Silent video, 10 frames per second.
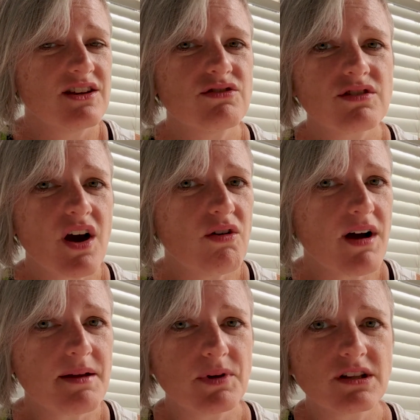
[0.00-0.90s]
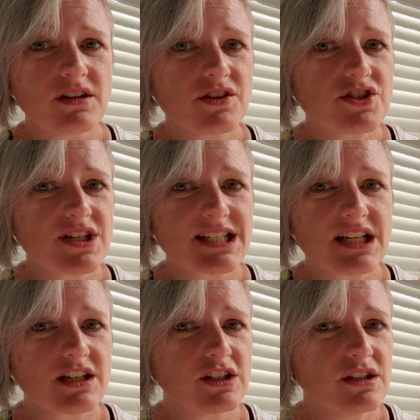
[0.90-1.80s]
You know I'm allergic
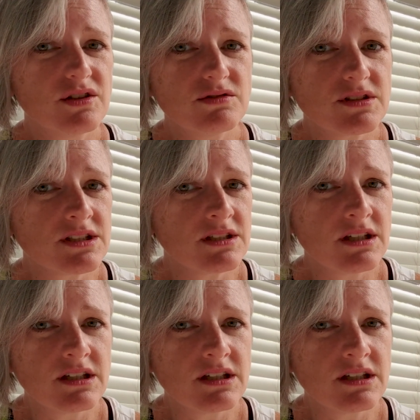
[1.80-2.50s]
to gluten?